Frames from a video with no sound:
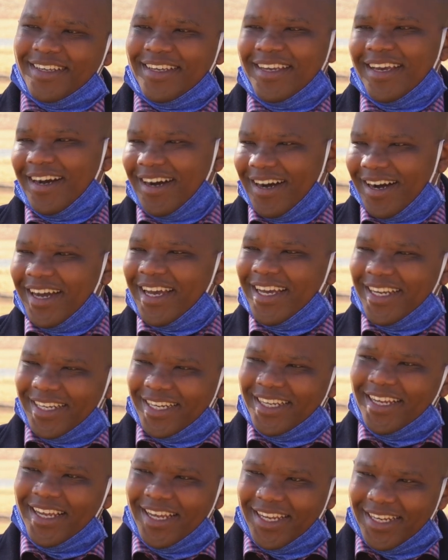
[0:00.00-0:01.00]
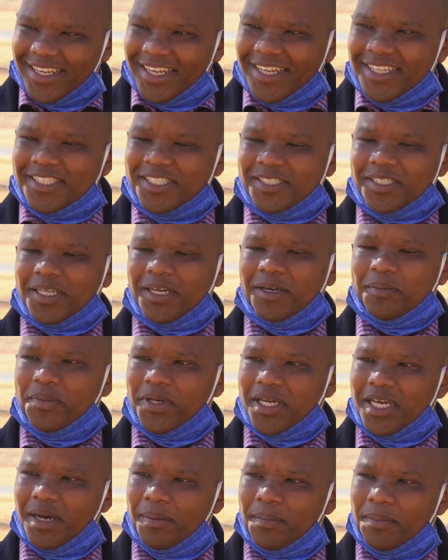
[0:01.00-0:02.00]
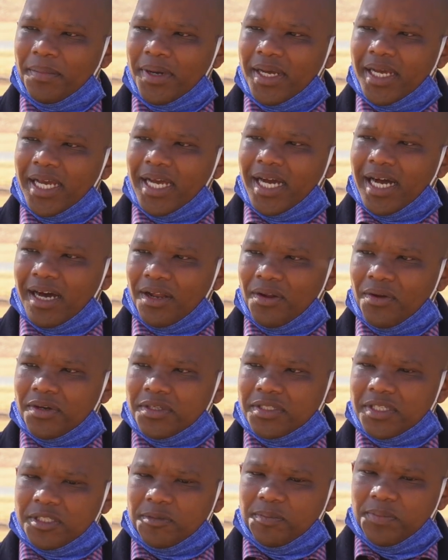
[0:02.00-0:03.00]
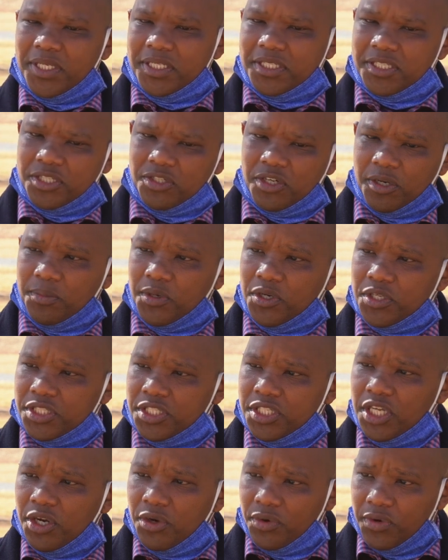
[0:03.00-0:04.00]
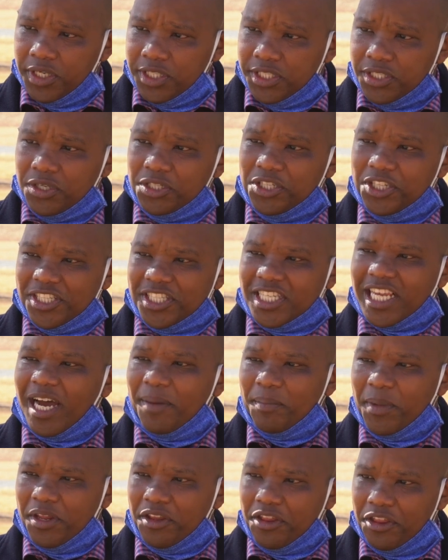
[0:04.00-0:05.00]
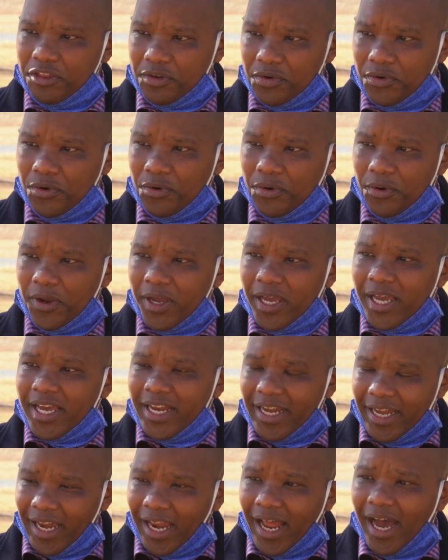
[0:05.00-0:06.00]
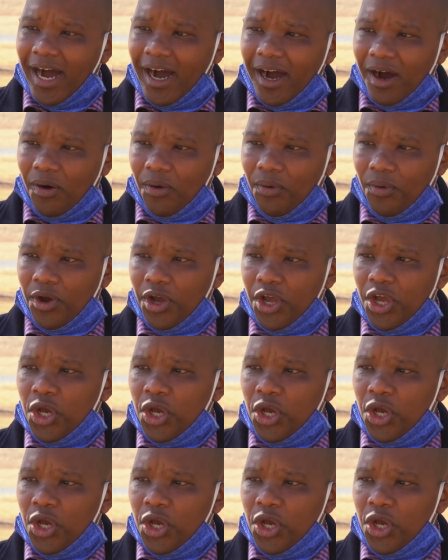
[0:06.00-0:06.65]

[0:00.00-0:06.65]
Yeah, it does become how long is this piece of string, because research is coming through now,